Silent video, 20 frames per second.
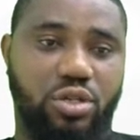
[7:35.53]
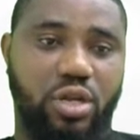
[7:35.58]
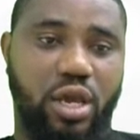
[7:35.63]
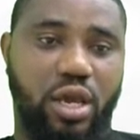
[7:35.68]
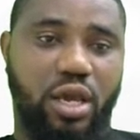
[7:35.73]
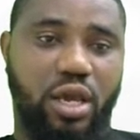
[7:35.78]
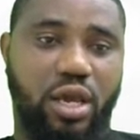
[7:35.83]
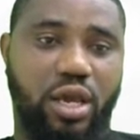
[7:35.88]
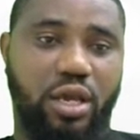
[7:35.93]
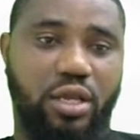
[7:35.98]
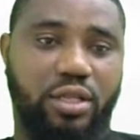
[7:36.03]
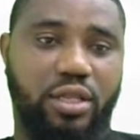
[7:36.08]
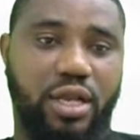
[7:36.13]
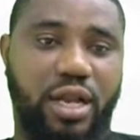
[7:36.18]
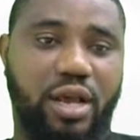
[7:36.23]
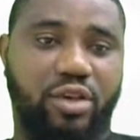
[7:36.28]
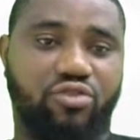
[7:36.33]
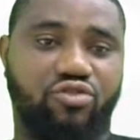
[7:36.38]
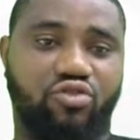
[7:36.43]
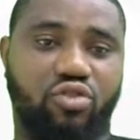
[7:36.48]
the
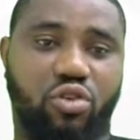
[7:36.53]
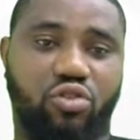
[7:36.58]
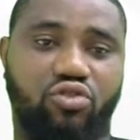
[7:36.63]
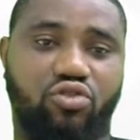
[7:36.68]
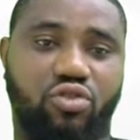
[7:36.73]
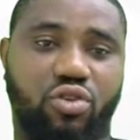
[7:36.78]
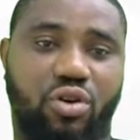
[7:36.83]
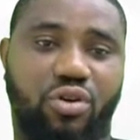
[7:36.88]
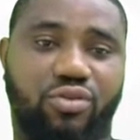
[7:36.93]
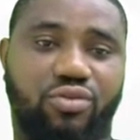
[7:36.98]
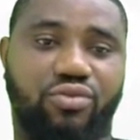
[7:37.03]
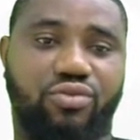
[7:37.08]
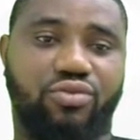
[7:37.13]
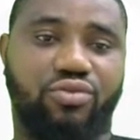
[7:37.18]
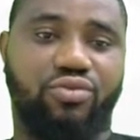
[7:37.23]
internal structure of